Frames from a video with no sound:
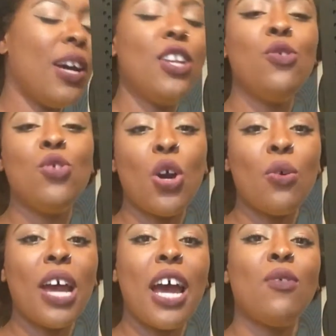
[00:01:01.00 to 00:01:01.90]
and you don't
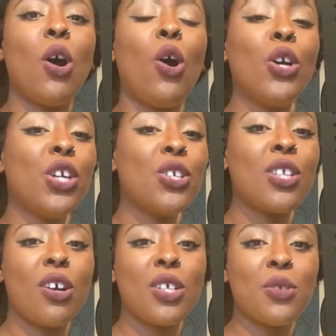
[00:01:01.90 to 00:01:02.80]
have all your
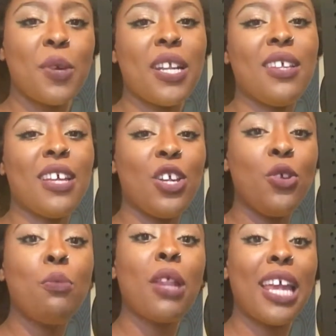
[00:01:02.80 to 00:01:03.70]
songs ready that
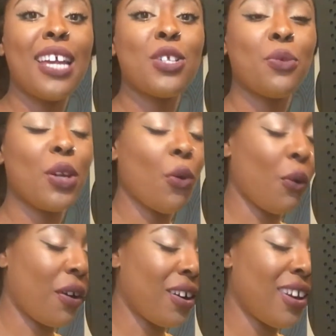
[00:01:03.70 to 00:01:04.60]
you plan to
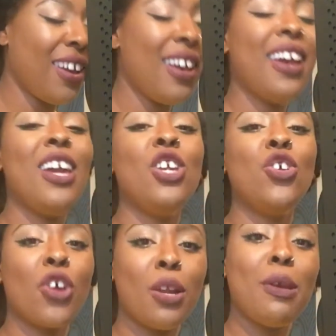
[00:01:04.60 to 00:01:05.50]
record,
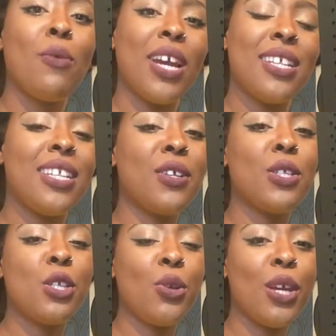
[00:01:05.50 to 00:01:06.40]
you're going to be wasting
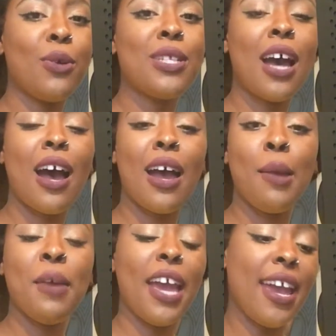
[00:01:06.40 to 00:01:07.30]
studio
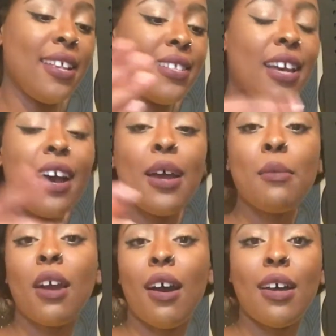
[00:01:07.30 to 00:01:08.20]
time, and
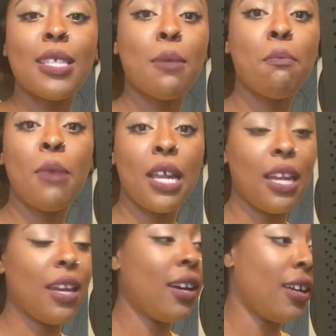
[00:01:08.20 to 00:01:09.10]
time costs
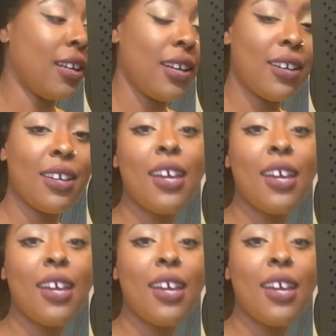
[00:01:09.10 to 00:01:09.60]
money, honey.